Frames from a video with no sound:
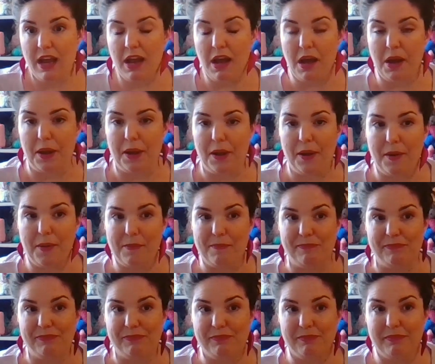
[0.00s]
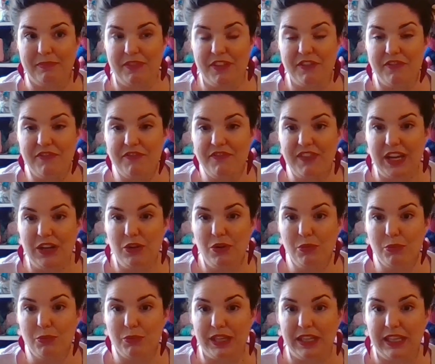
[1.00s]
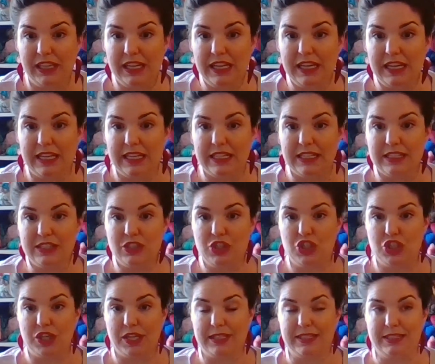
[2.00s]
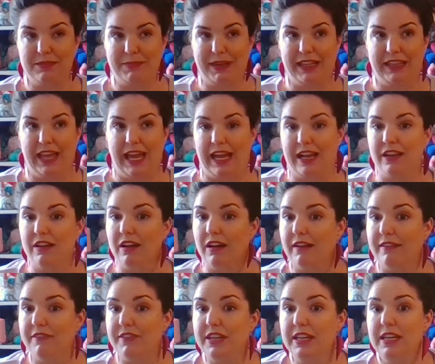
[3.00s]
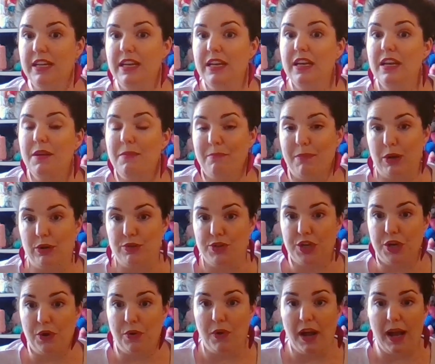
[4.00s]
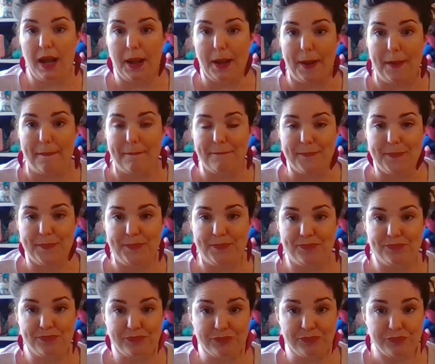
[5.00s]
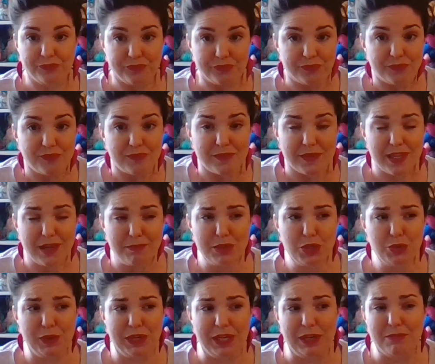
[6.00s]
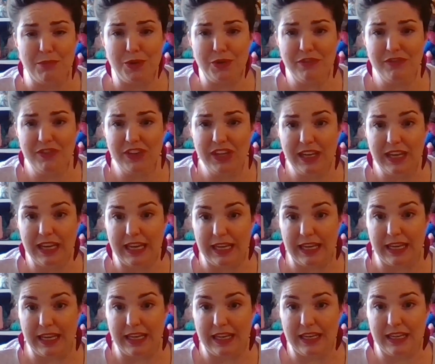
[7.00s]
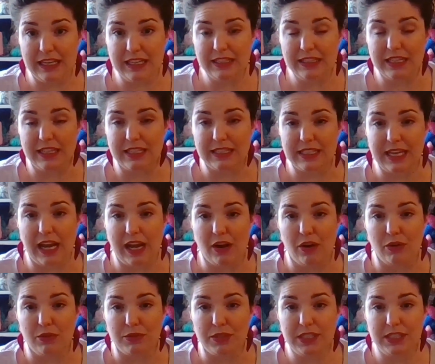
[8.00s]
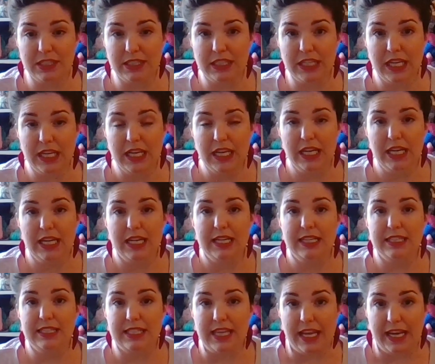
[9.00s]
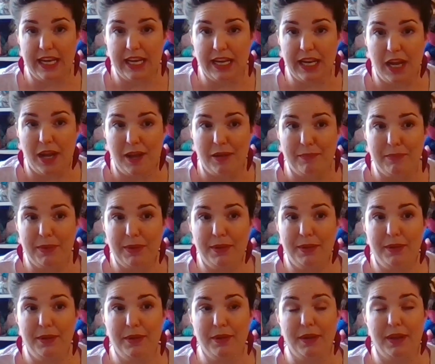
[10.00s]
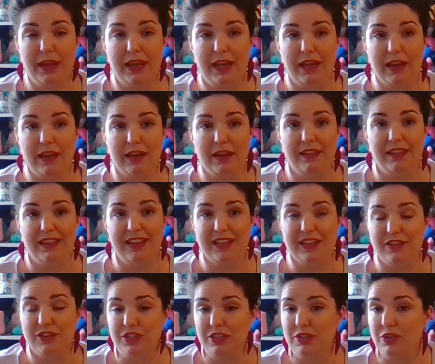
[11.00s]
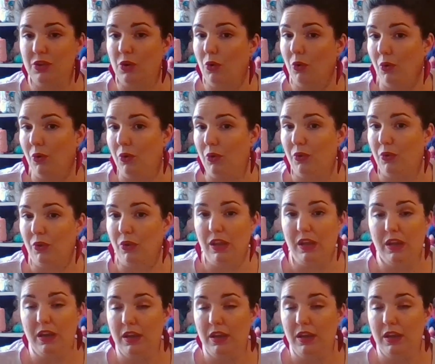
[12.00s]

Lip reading: The fail really is just my lack of mojo. Between moving into this house, setting it up, and then just the whole